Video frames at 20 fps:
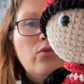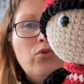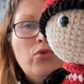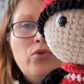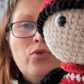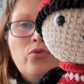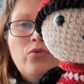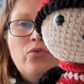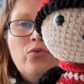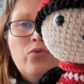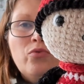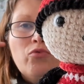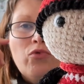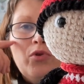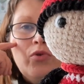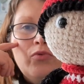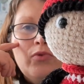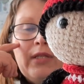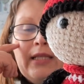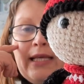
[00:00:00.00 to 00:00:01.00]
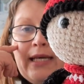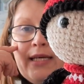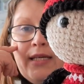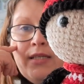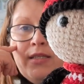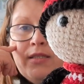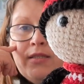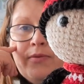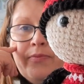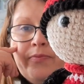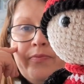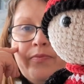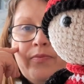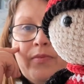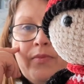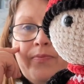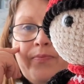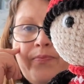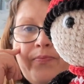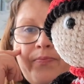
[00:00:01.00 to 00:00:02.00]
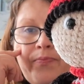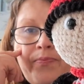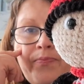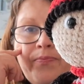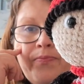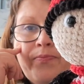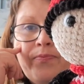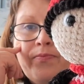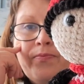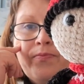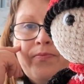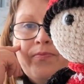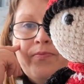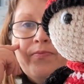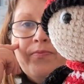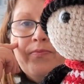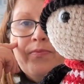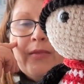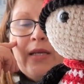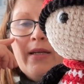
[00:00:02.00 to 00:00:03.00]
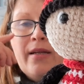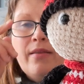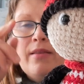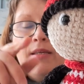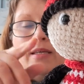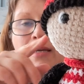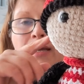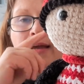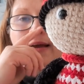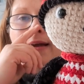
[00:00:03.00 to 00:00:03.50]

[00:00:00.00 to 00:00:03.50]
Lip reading: or 2 rows less. And I think I